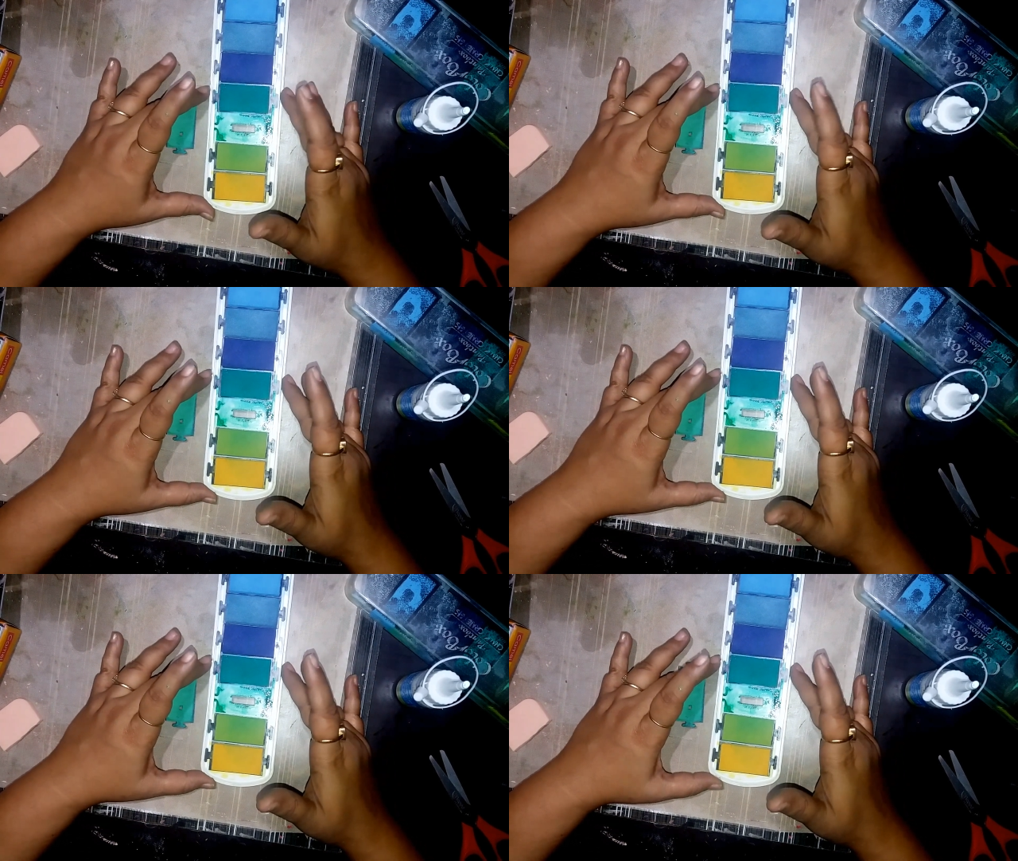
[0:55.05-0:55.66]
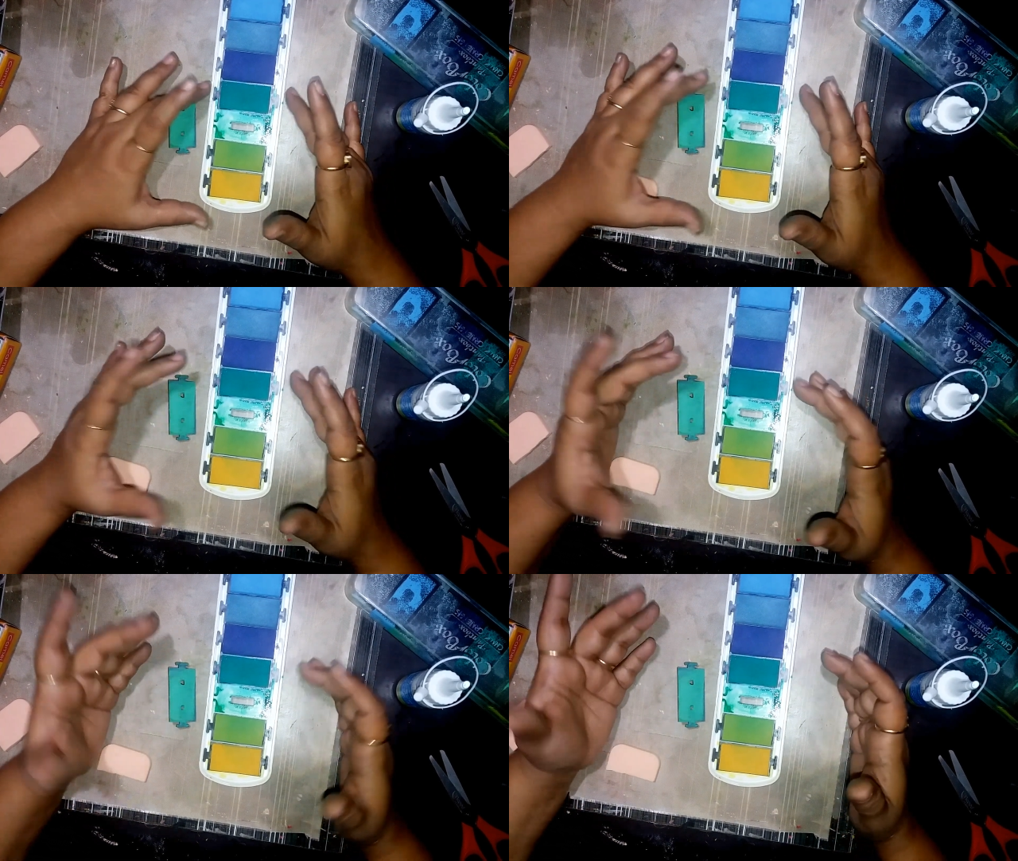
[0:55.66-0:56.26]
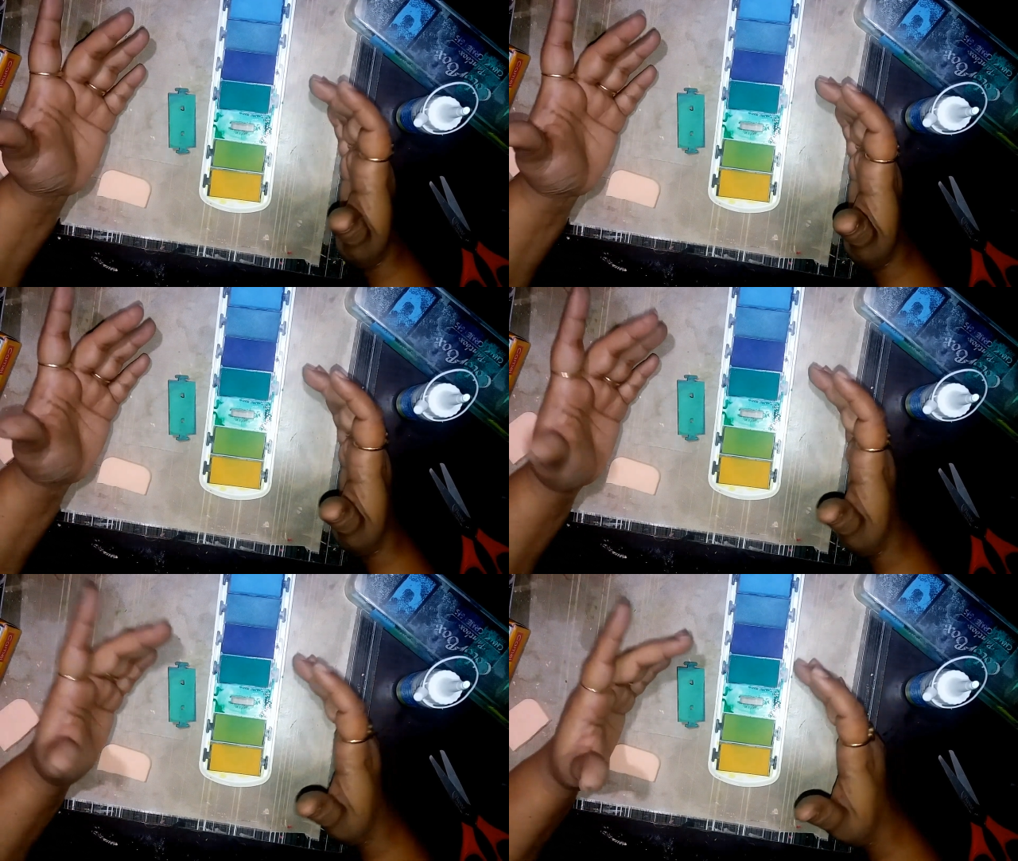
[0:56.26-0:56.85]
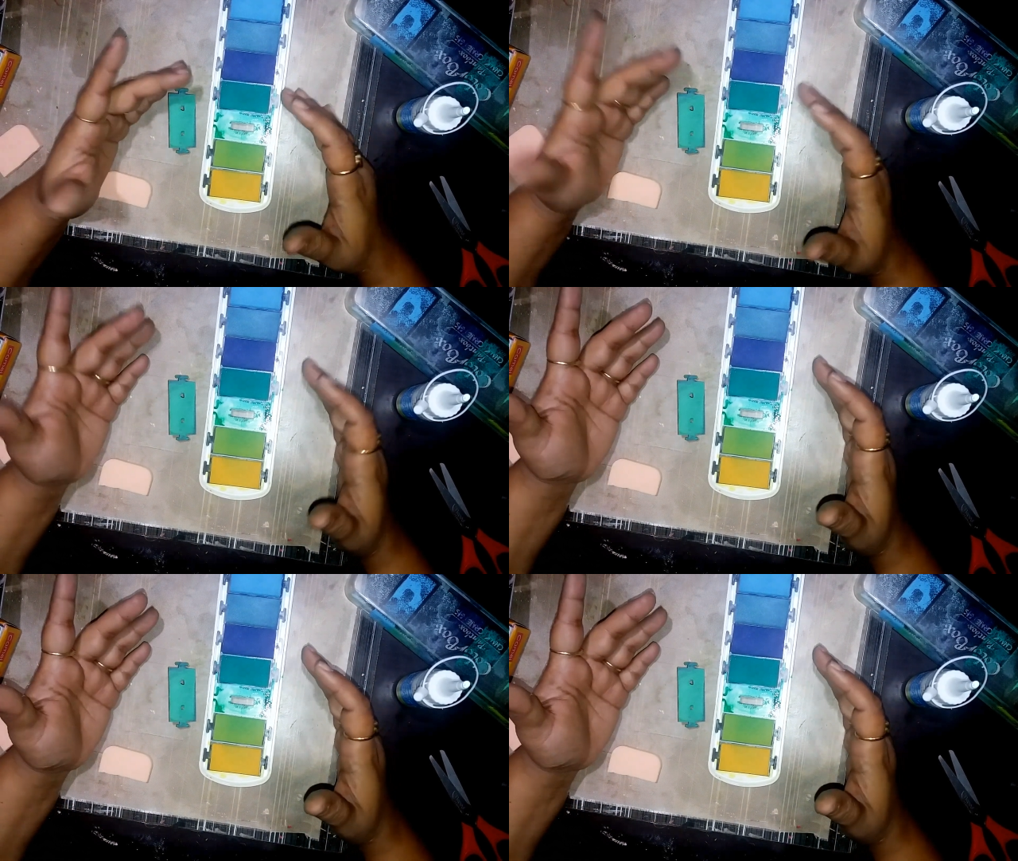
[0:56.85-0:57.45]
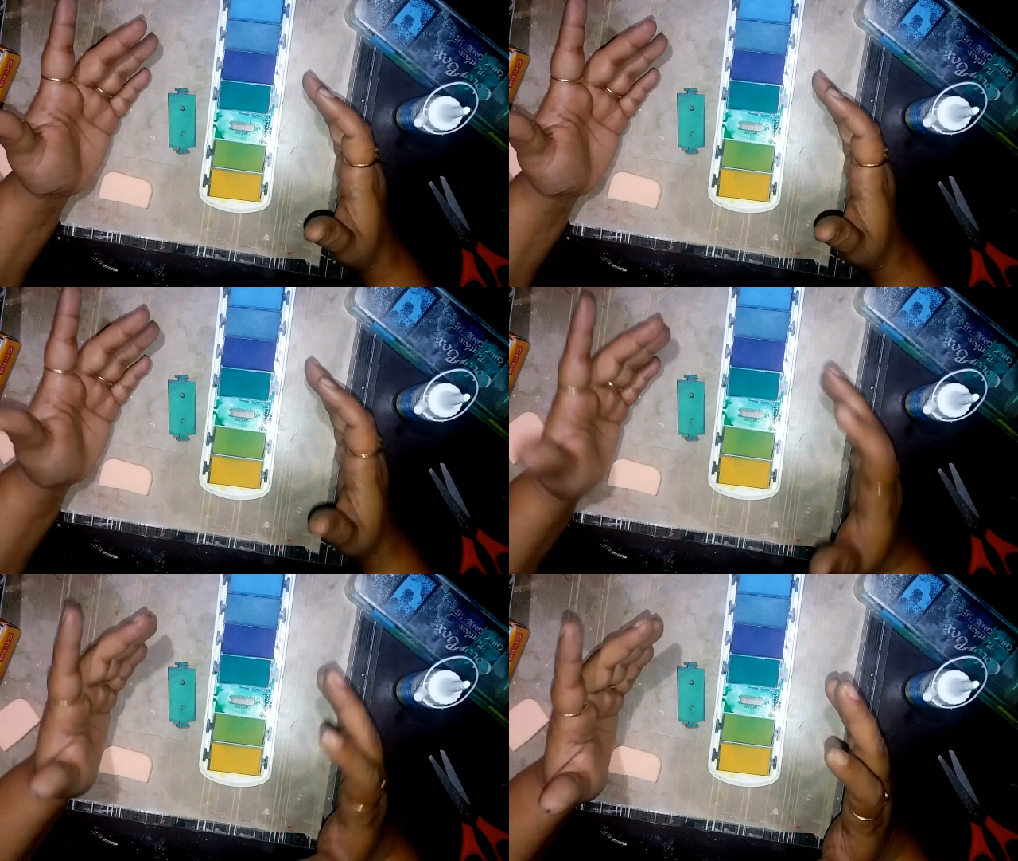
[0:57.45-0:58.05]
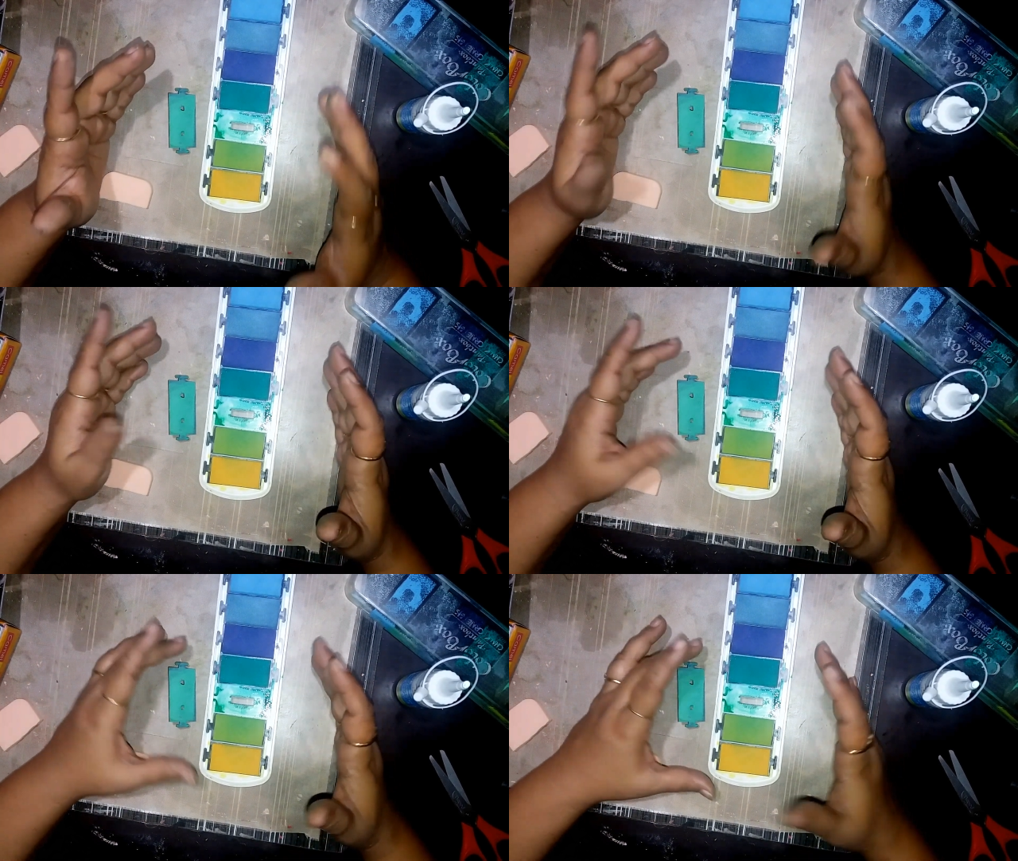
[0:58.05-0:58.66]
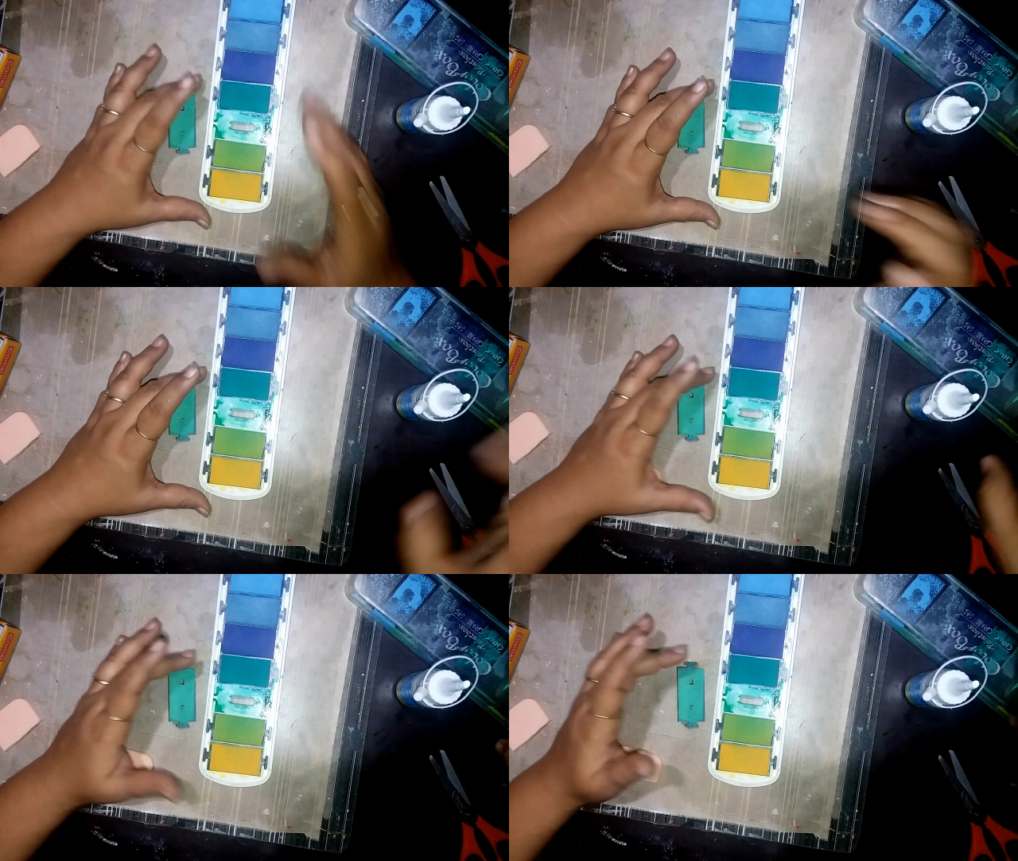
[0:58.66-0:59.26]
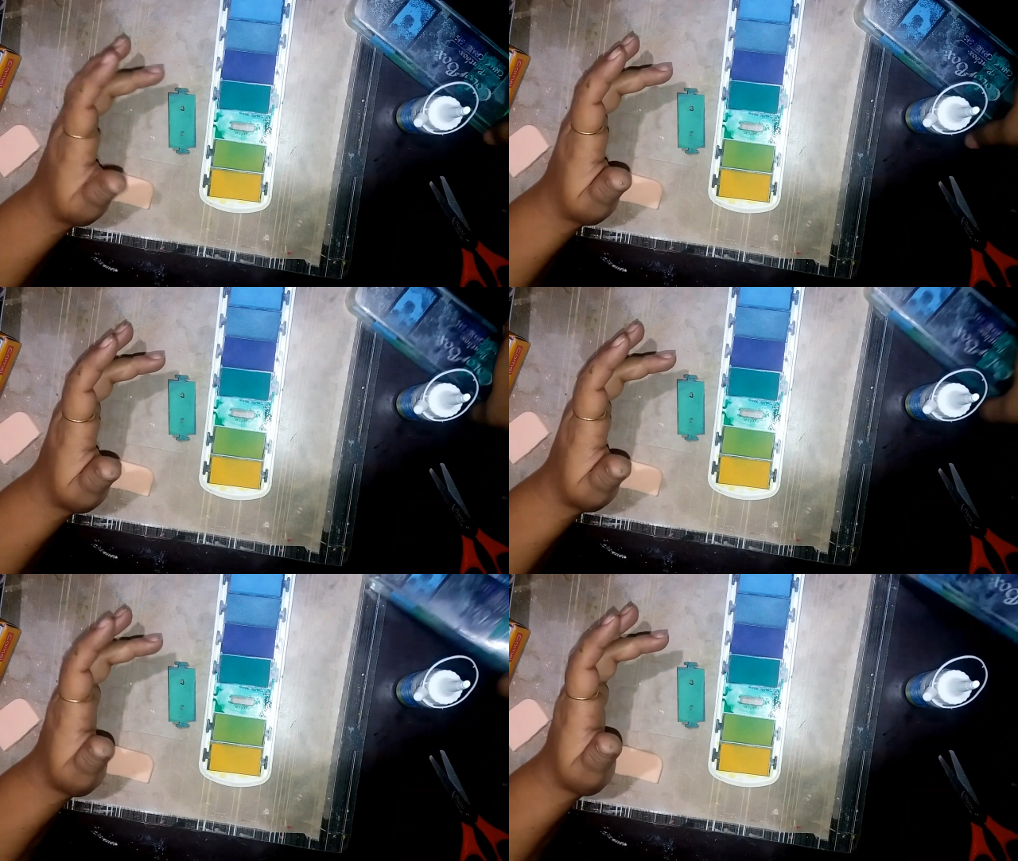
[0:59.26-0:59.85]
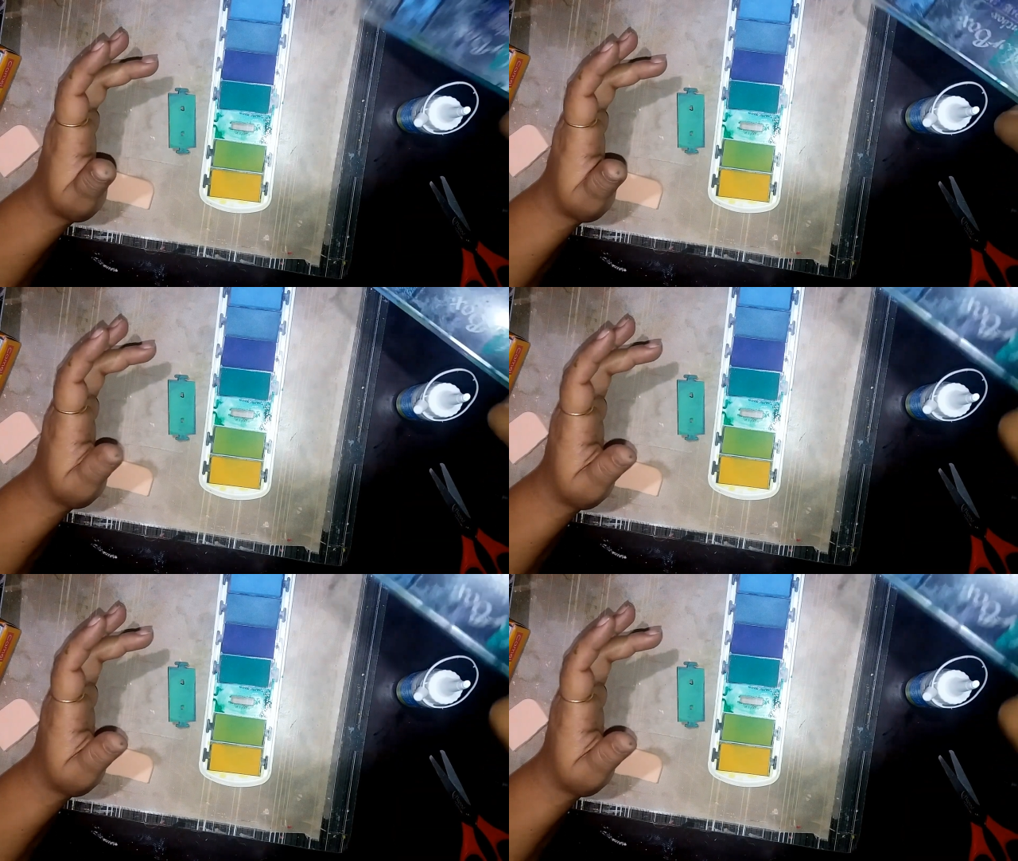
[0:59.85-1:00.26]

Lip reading: (no speaker visible)